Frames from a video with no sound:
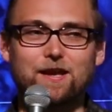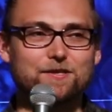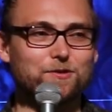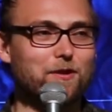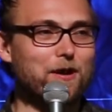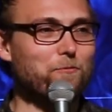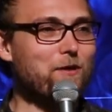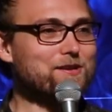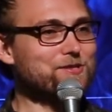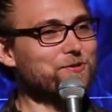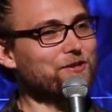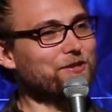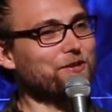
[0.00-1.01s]
So I want
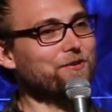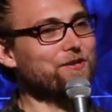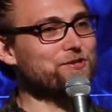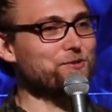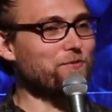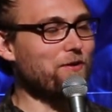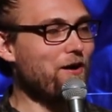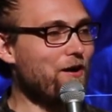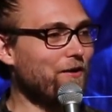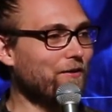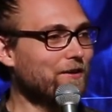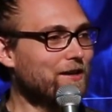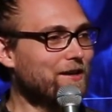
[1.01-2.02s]
to encourage you
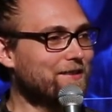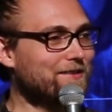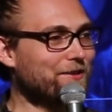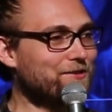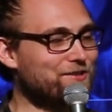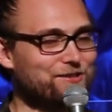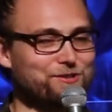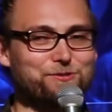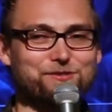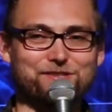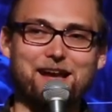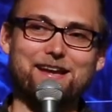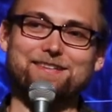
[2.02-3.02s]
all, there's two
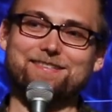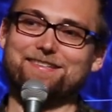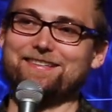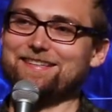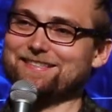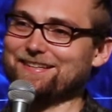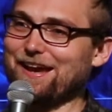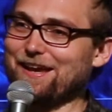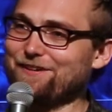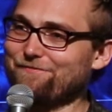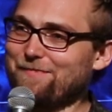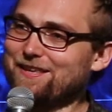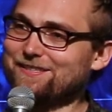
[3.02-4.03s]
sides to this kind
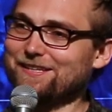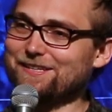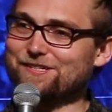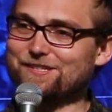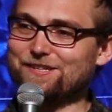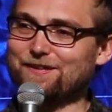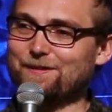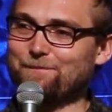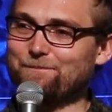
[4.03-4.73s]
of message.